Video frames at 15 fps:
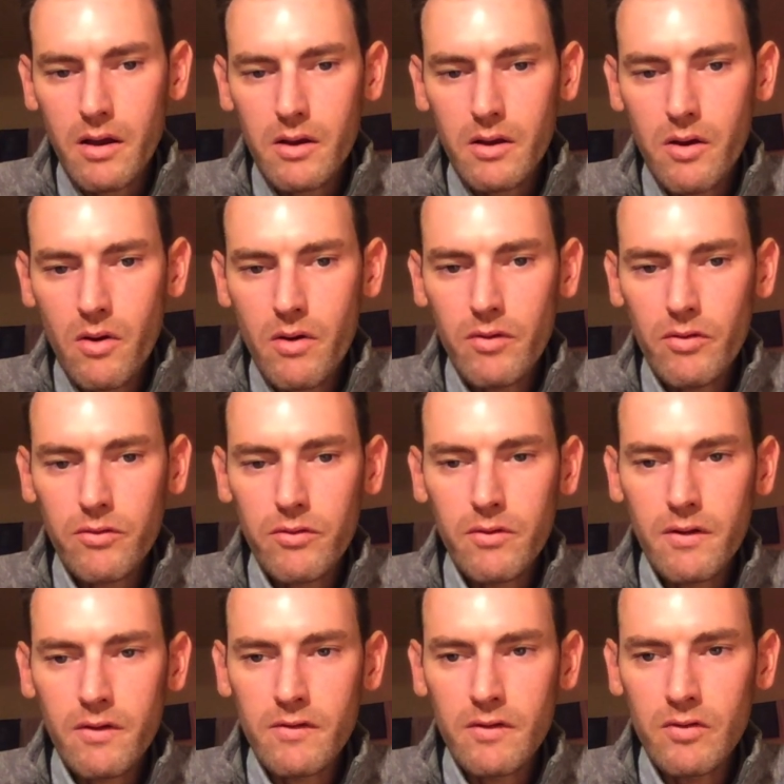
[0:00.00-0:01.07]
going through
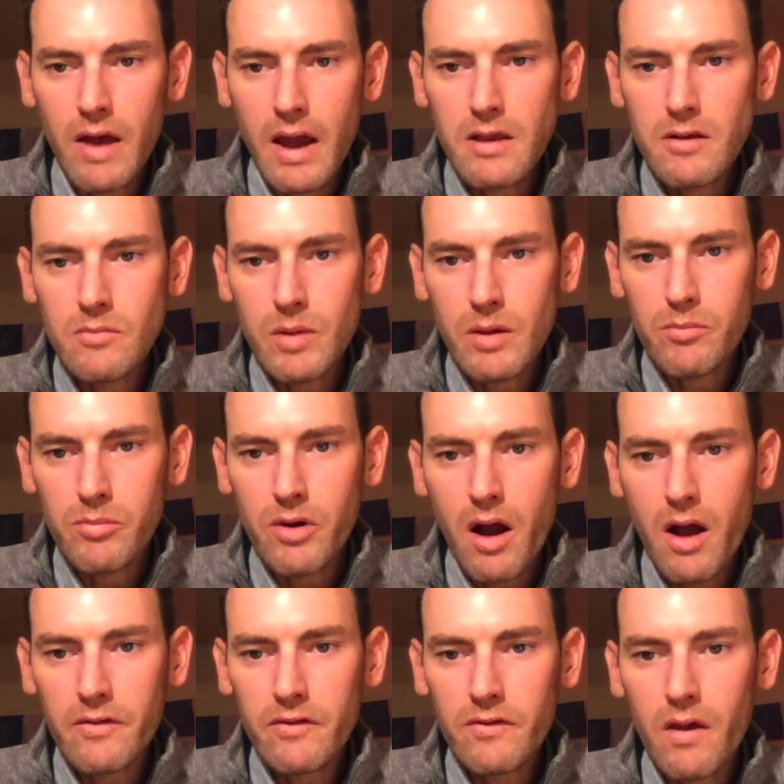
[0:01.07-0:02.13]
this enlightenment
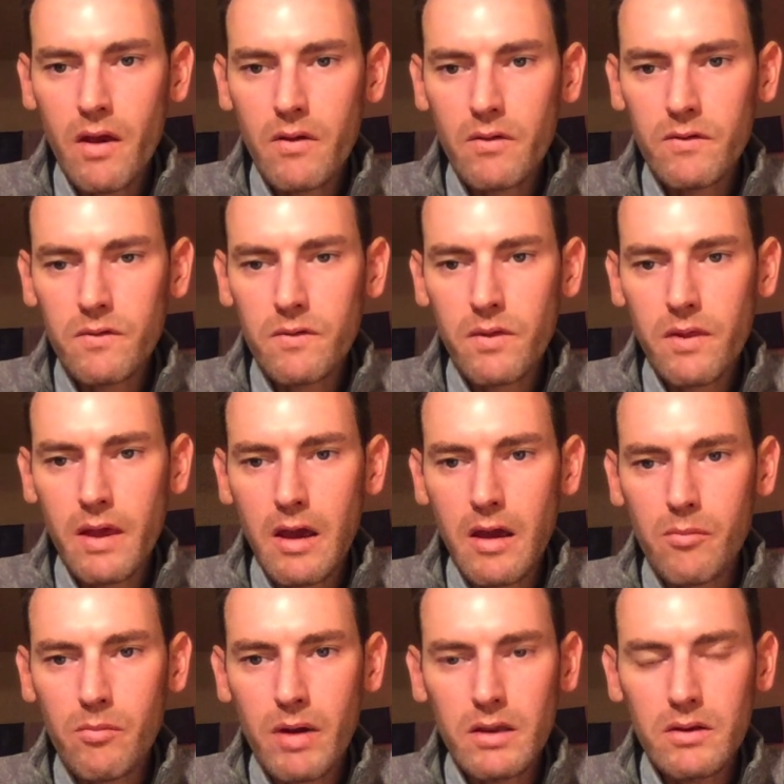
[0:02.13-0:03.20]
process
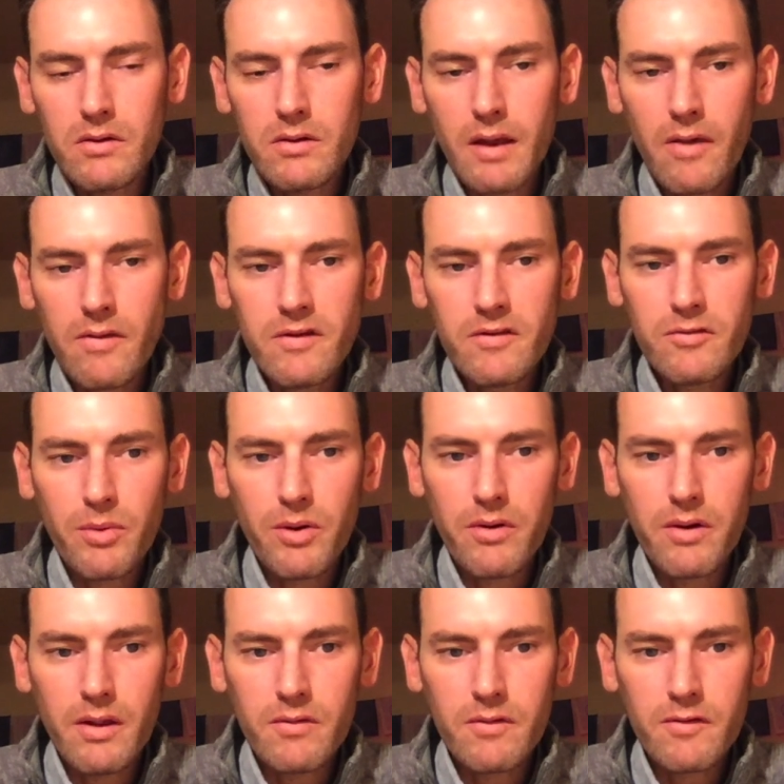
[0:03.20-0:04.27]
that my near death
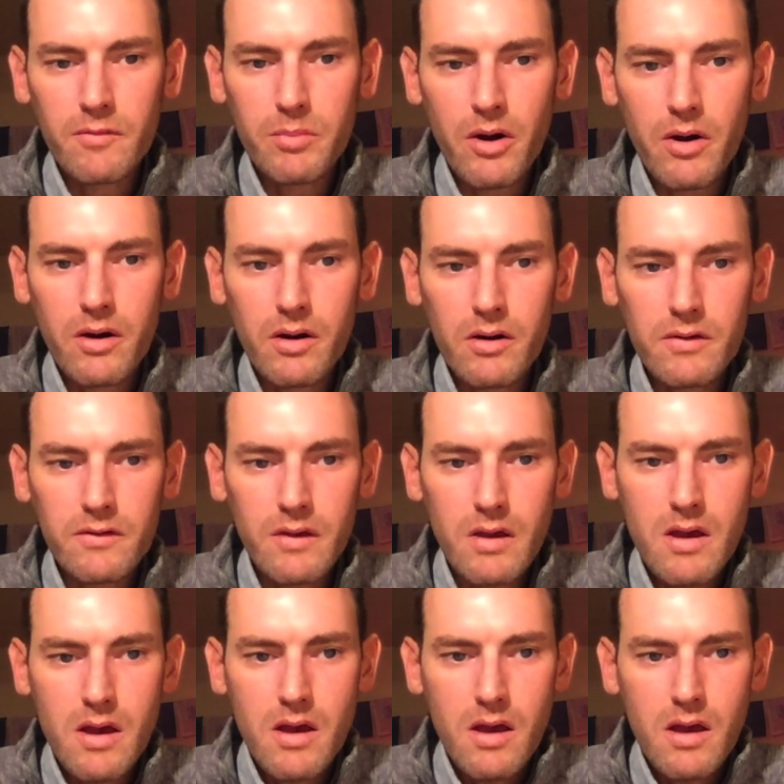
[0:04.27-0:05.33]
experience sparked.
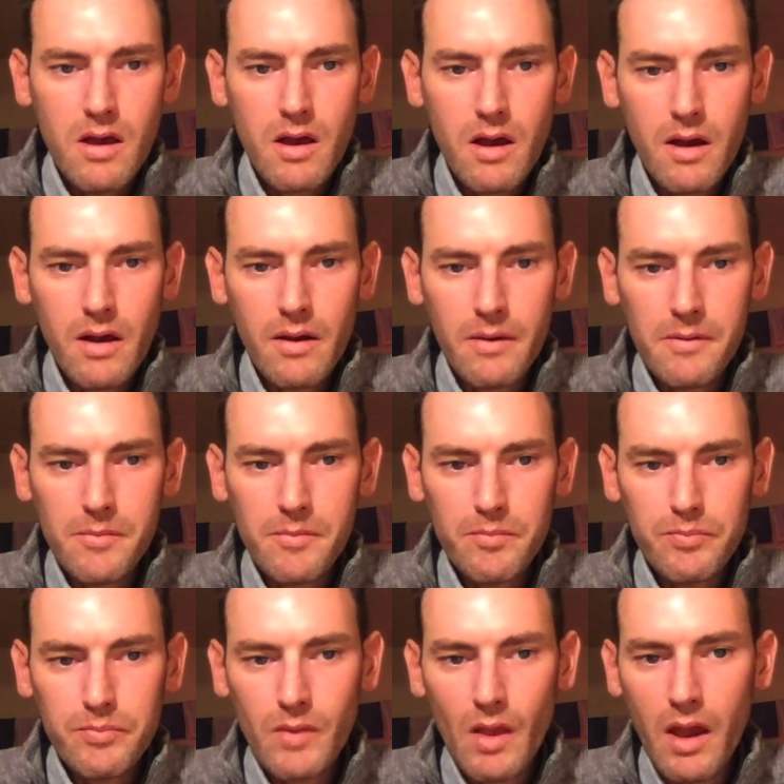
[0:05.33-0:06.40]

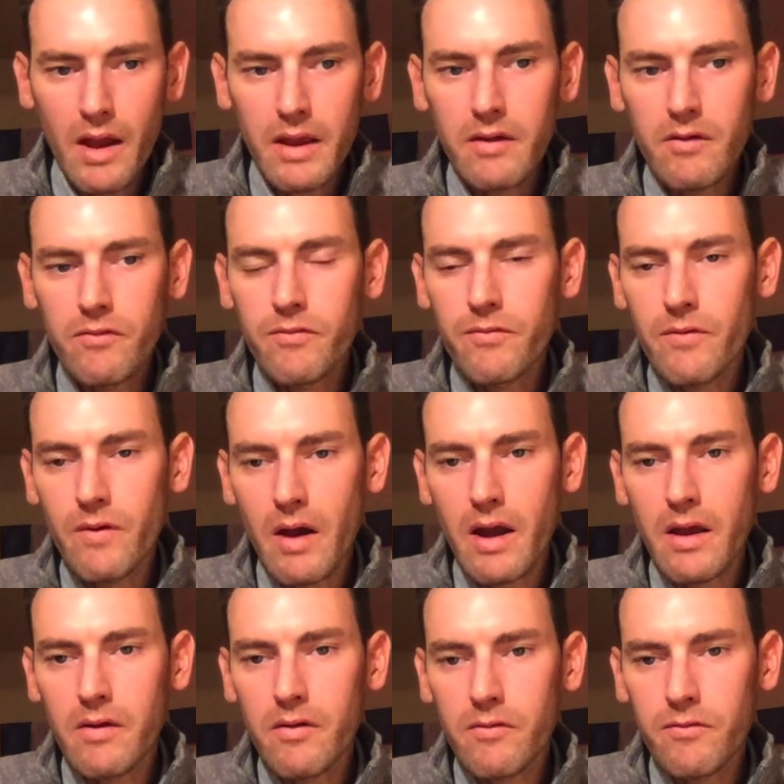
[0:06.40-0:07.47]
I
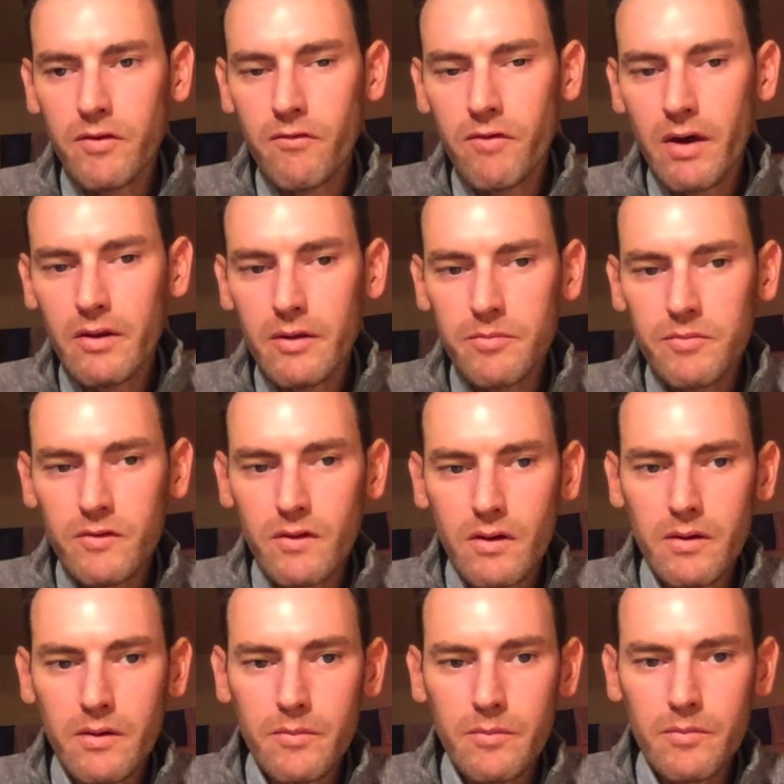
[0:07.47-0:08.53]
have developed
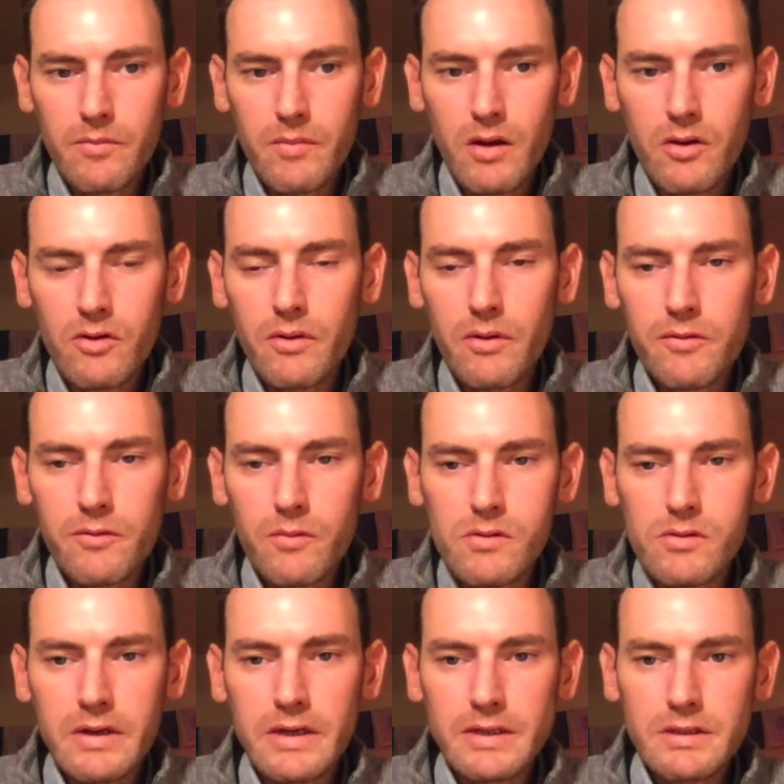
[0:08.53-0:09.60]
a close
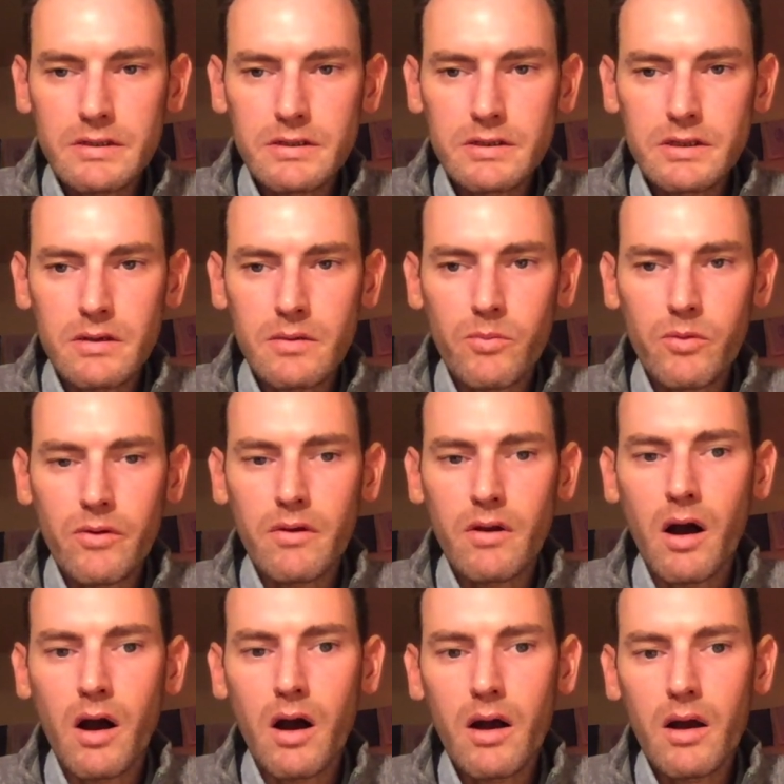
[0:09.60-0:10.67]
relationship with
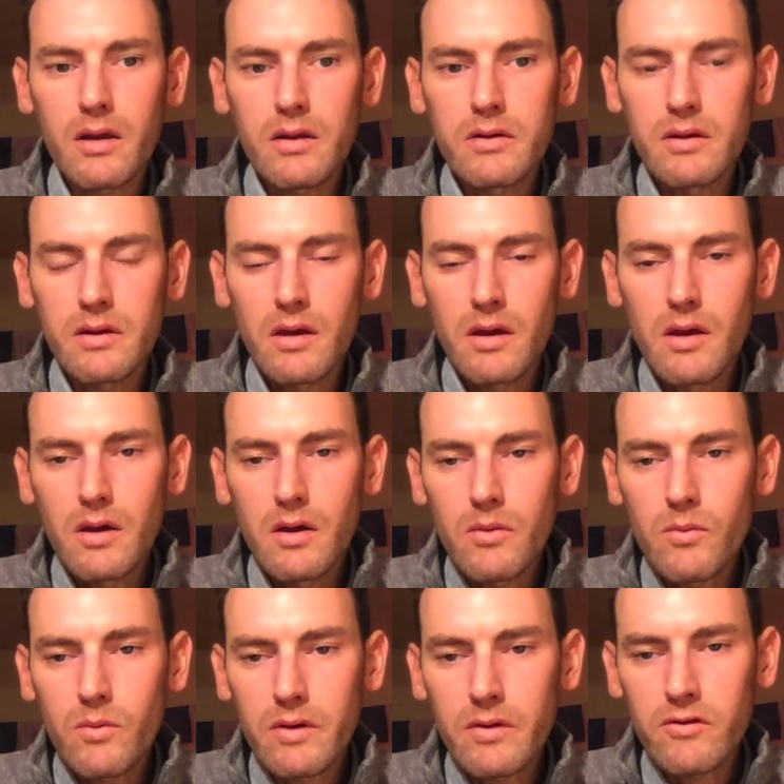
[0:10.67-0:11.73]
God,
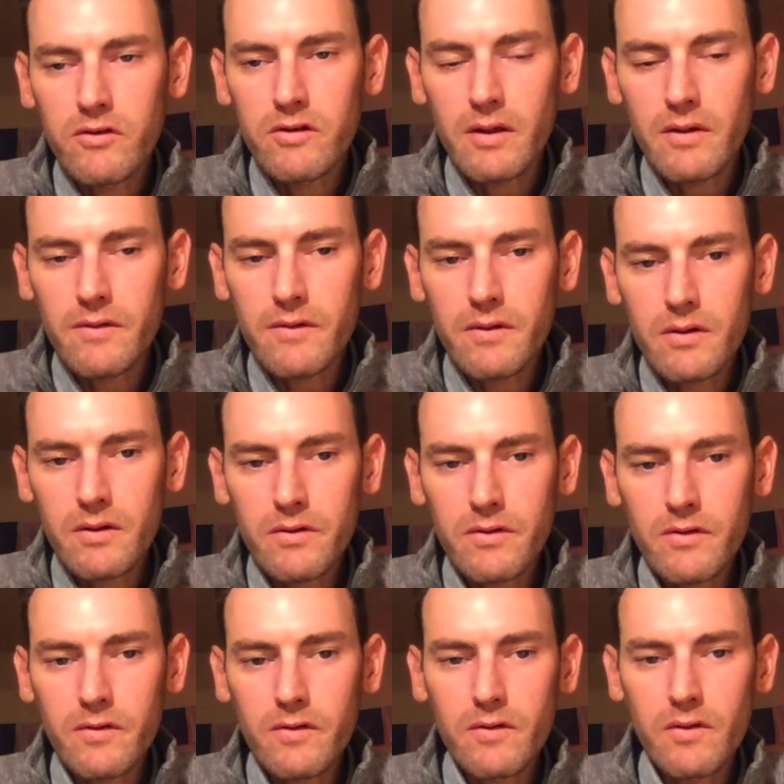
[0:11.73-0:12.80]
with
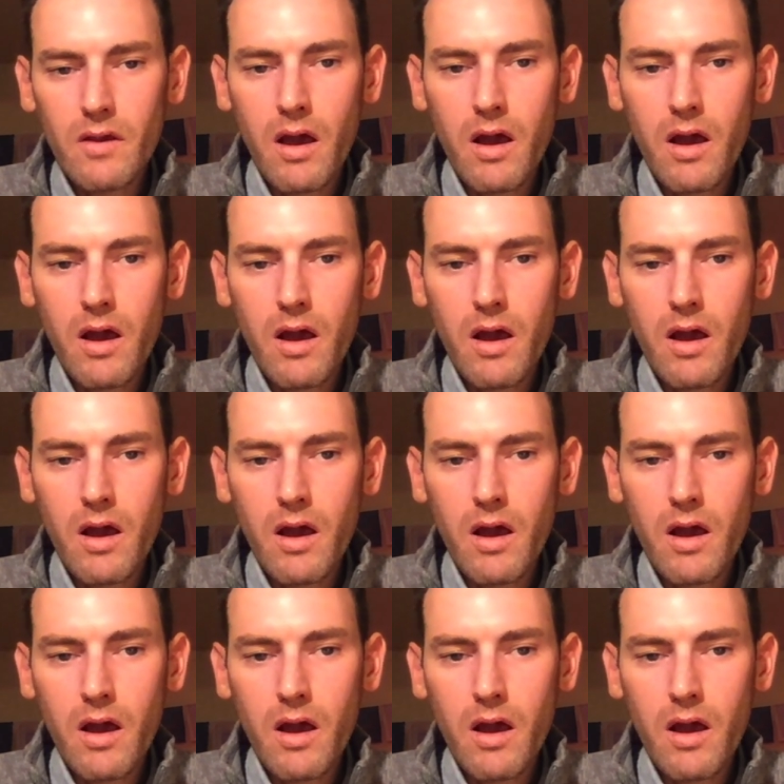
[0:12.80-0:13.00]
Jesus,